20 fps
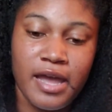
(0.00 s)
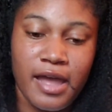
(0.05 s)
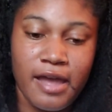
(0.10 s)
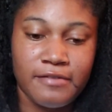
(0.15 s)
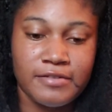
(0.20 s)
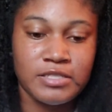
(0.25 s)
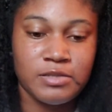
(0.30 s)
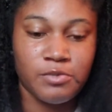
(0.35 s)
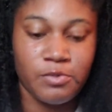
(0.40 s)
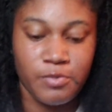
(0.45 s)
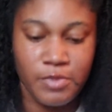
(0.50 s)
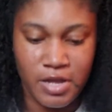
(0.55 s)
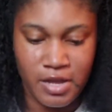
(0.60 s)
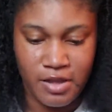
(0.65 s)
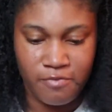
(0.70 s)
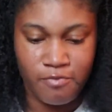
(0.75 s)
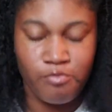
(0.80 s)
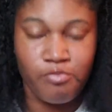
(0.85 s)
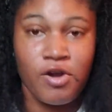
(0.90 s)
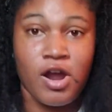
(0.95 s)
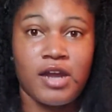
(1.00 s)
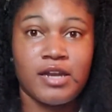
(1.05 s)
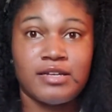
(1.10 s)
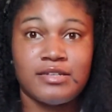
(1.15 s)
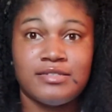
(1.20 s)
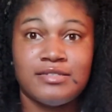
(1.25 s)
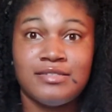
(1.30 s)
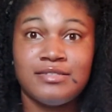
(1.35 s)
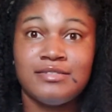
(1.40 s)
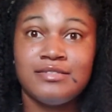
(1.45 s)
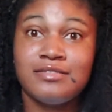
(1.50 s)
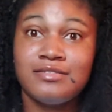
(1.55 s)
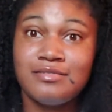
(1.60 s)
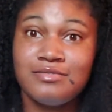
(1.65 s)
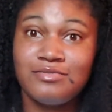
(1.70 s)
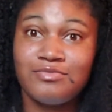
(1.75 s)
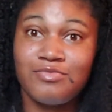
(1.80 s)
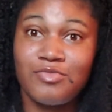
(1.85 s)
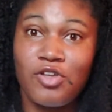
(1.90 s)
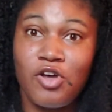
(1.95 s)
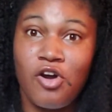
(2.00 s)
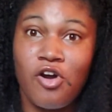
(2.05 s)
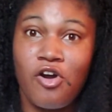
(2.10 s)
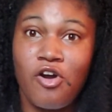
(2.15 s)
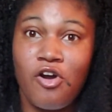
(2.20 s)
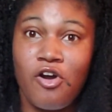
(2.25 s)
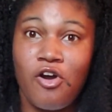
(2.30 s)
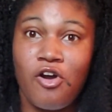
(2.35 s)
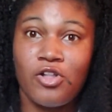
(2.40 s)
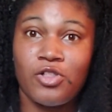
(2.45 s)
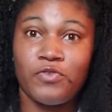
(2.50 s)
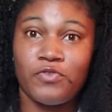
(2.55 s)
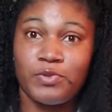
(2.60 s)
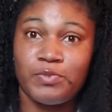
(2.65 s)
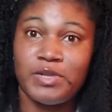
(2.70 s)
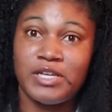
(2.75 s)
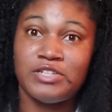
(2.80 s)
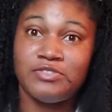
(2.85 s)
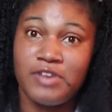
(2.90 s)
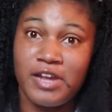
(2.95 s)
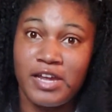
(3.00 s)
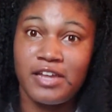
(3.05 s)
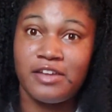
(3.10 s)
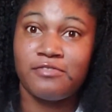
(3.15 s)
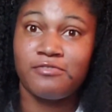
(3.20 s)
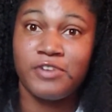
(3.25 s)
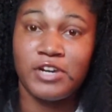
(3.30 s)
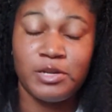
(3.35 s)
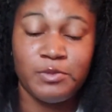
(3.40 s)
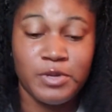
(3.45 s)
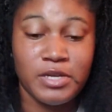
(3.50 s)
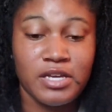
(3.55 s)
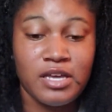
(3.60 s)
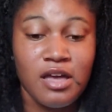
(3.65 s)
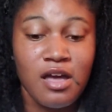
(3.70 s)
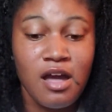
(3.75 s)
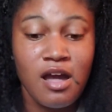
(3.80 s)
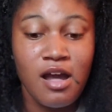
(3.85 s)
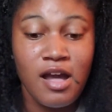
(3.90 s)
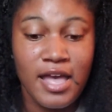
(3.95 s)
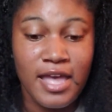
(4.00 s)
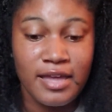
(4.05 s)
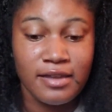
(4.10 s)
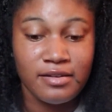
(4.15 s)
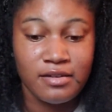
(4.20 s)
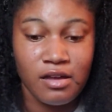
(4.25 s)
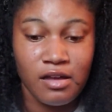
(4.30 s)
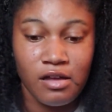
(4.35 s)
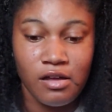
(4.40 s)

I have some of my products all over the place right here in front of me, and